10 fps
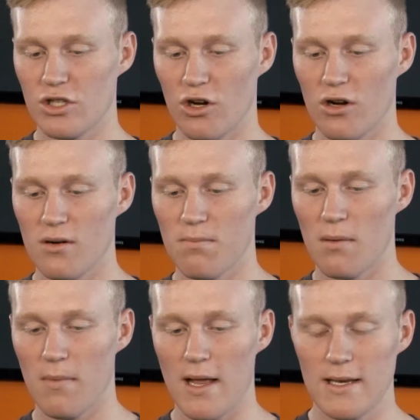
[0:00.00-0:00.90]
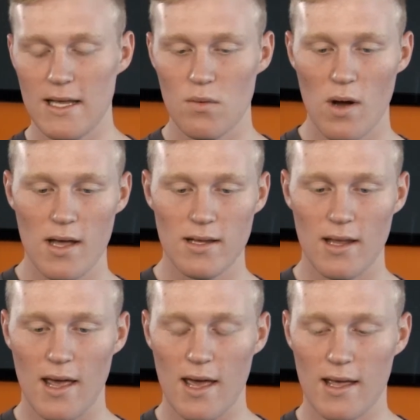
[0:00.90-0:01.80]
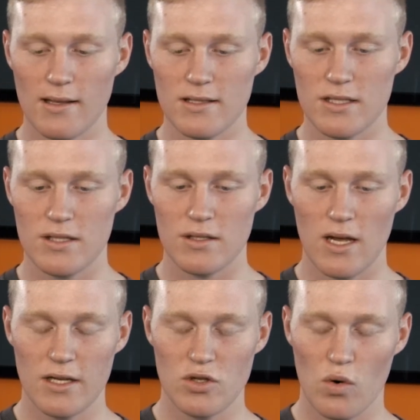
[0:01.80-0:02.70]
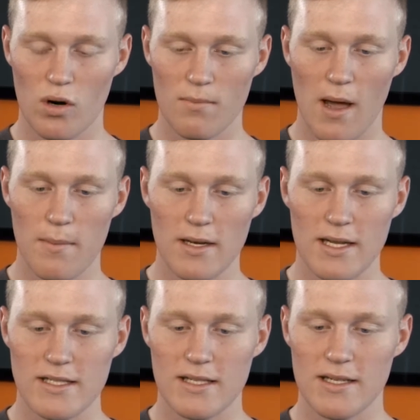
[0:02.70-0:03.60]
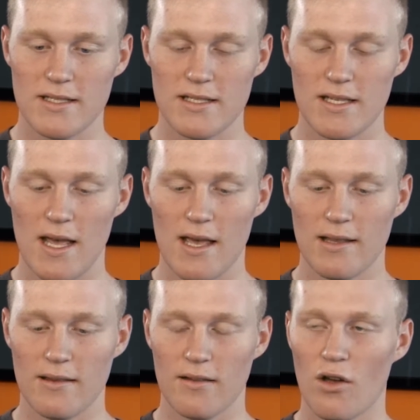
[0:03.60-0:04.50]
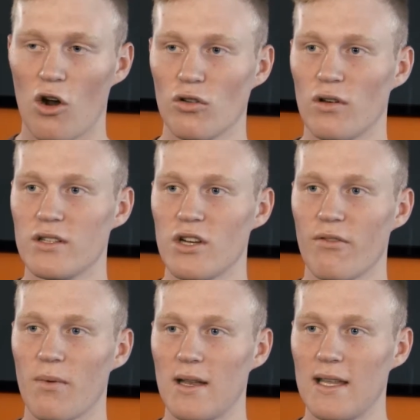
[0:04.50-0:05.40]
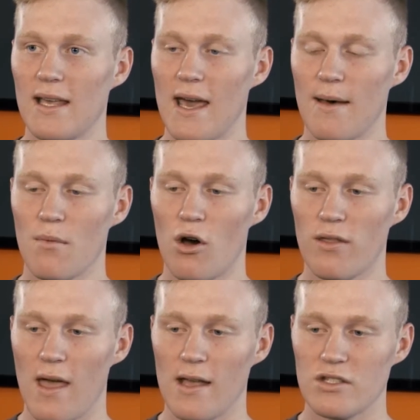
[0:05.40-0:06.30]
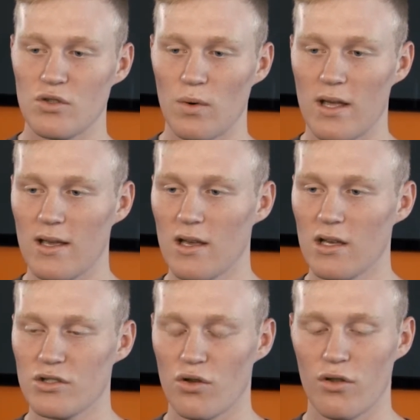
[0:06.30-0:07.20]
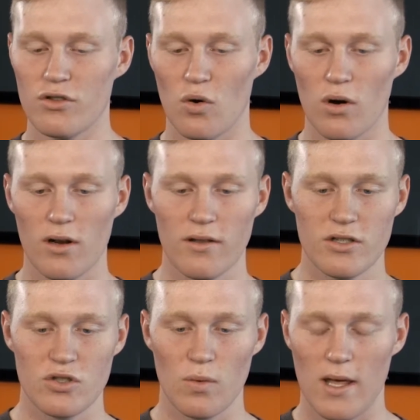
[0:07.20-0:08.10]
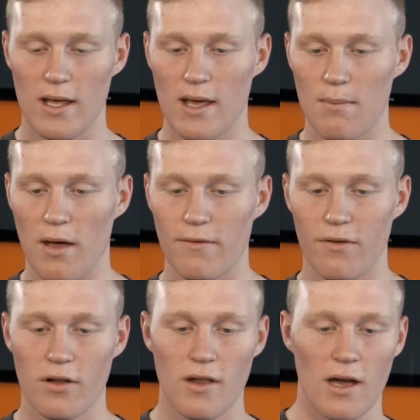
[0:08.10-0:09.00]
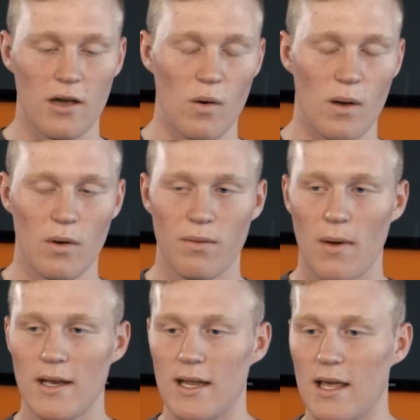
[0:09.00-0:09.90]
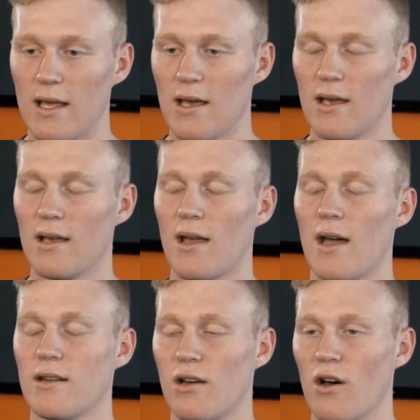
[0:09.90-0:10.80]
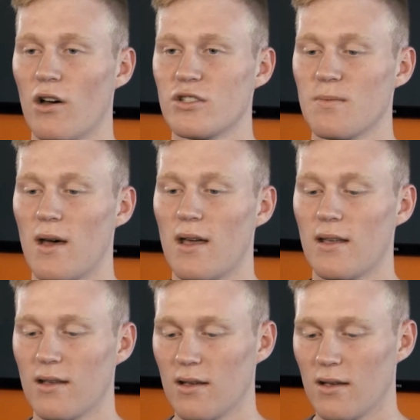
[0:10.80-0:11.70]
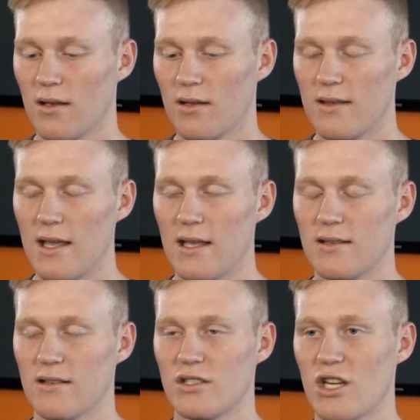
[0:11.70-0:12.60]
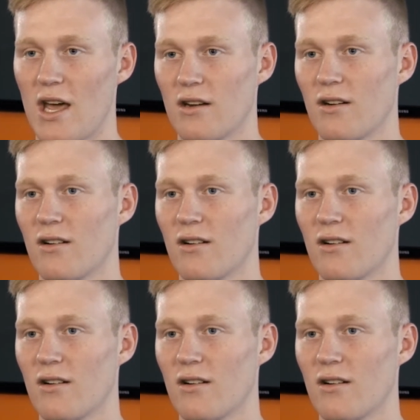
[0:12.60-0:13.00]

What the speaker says: turn, but my knee went, and I tore my meniscus and cartilage off my kneecap on that swing. So the torque of the swing and my foot not going with my knee kind of caused my knee to shatter.